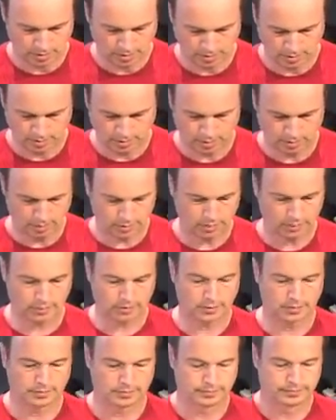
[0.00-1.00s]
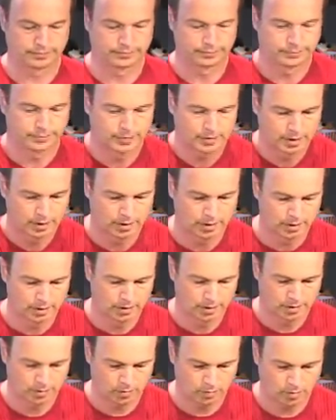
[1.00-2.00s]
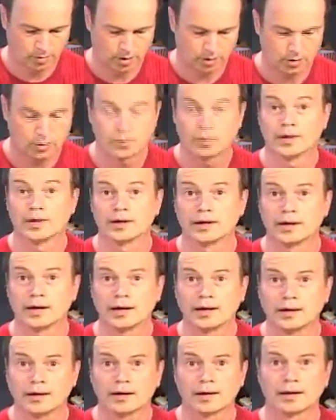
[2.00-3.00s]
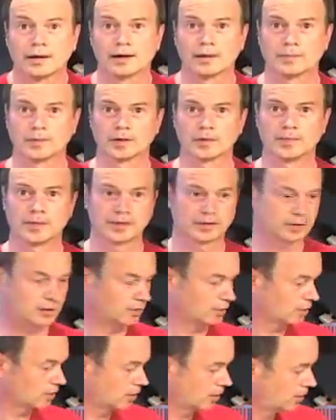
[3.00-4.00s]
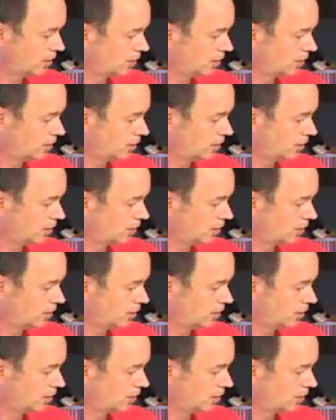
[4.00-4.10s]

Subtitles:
and walk away again, and I'm gonna make dinner.